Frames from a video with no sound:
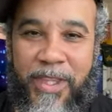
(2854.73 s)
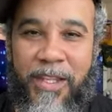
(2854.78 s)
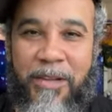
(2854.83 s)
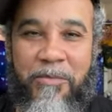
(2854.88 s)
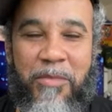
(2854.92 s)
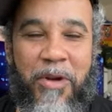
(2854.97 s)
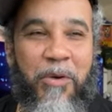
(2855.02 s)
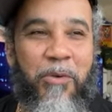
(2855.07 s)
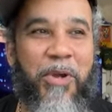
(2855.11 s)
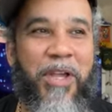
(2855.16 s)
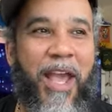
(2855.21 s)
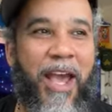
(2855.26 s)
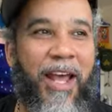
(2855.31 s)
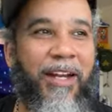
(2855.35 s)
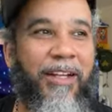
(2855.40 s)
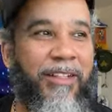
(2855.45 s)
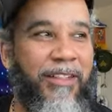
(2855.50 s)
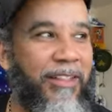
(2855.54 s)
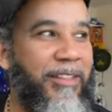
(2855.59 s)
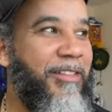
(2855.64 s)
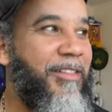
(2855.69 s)
But we had a
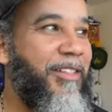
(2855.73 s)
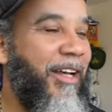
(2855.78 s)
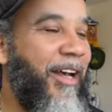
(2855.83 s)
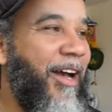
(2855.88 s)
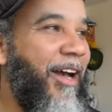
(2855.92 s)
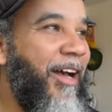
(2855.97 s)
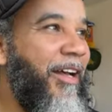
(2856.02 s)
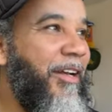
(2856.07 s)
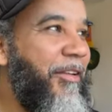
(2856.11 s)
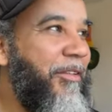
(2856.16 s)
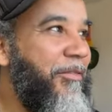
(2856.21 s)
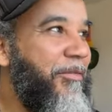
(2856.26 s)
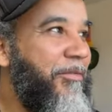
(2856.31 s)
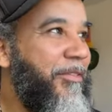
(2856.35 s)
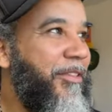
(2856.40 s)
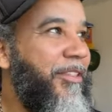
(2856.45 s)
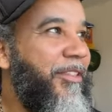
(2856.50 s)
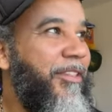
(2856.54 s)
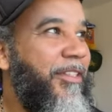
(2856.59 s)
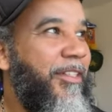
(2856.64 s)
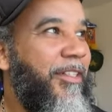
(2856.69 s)
good time.
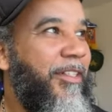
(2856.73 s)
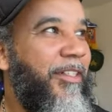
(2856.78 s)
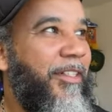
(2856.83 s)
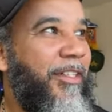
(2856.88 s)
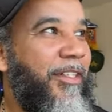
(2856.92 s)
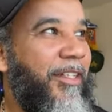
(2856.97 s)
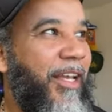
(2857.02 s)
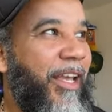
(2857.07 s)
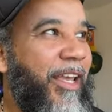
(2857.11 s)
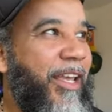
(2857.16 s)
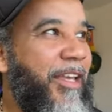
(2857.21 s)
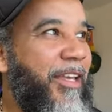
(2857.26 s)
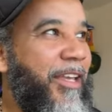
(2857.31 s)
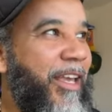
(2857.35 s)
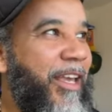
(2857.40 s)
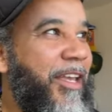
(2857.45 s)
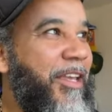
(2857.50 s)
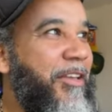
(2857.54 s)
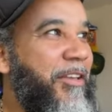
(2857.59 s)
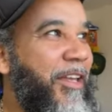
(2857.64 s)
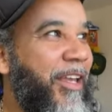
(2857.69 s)
He
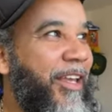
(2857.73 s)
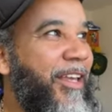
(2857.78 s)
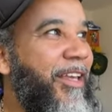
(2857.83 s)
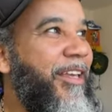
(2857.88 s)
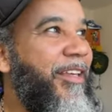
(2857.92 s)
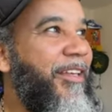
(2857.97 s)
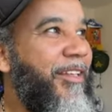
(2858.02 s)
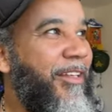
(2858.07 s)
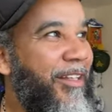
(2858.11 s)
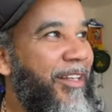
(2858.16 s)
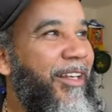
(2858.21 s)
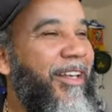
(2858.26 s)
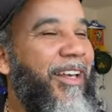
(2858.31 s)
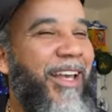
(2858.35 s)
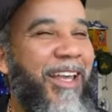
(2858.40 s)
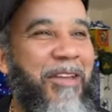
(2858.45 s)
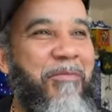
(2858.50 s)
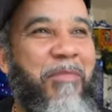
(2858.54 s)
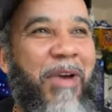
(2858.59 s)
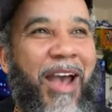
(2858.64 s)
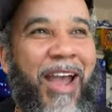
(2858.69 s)
he he
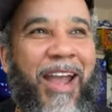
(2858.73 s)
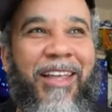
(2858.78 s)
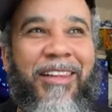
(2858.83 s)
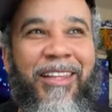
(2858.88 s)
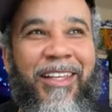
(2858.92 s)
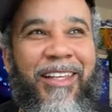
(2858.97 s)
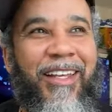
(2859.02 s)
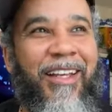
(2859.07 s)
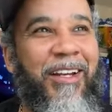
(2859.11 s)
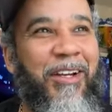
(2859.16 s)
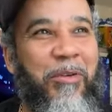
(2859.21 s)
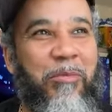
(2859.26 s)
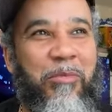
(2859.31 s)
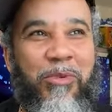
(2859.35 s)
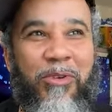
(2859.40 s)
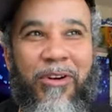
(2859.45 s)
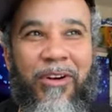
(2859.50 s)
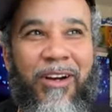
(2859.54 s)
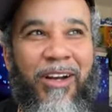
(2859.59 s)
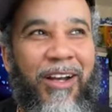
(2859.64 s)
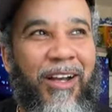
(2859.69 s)
he made the year,
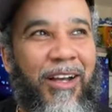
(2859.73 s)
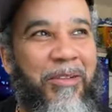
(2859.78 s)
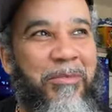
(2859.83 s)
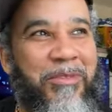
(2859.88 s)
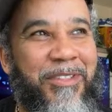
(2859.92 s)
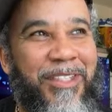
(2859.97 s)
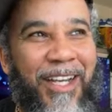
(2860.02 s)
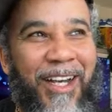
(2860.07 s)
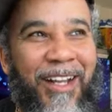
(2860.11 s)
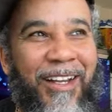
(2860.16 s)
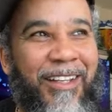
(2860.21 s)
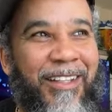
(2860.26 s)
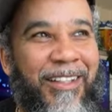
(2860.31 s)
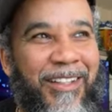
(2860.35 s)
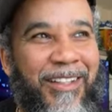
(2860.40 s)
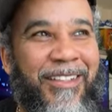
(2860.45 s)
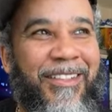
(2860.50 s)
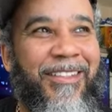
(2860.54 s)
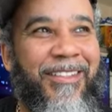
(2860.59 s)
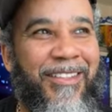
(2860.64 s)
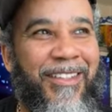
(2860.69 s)
boy. I'm telling
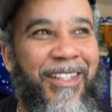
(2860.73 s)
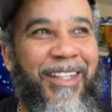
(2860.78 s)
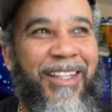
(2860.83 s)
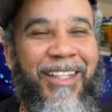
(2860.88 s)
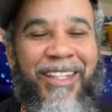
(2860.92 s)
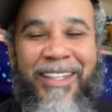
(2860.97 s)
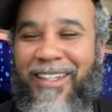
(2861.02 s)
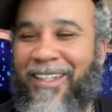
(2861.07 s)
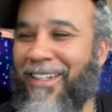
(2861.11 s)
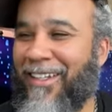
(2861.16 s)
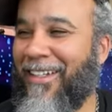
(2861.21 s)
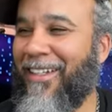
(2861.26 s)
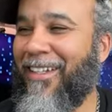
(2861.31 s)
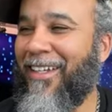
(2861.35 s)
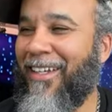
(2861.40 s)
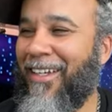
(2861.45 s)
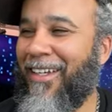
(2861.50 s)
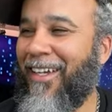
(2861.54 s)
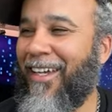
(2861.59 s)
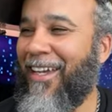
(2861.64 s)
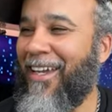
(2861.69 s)
you. He
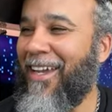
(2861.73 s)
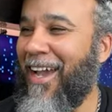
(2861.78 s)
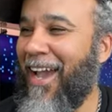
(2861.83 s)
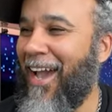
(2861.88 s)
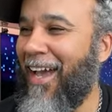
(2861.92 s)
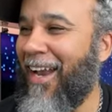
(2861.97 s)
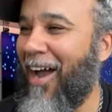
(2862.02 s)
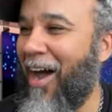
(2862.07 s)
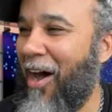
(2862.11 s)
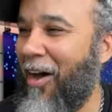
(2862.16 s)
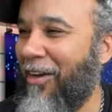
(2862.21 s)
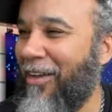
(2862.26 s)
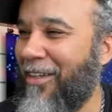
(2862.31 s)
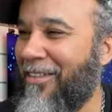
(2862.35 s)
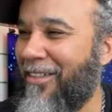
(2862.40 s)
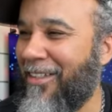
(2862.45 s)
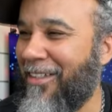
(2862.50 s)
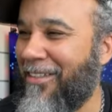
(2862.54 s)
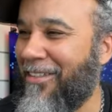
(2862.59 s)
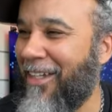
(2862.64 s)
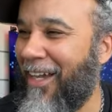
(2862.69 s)
he had all us
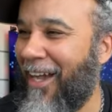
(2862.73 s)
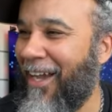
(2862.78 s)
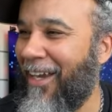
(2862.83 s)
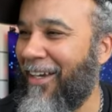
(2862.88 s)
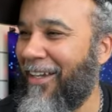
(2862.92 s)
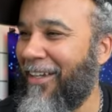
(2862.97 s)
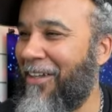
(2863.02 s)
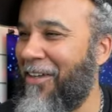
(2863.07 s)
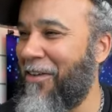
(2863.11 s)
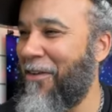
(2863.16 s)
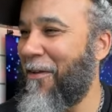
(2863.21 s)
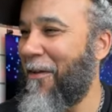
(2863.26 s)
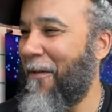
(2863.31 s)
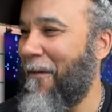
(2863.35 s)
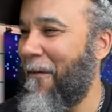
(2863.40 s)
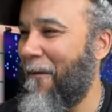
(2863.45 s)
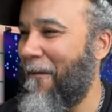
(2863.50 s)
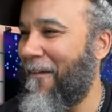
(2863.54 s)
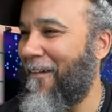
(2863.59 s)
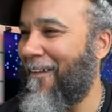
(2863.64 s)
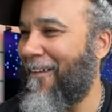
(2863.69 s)

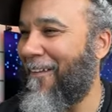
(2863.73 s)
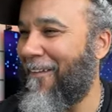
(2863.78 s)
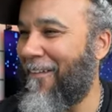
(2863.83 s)
excited.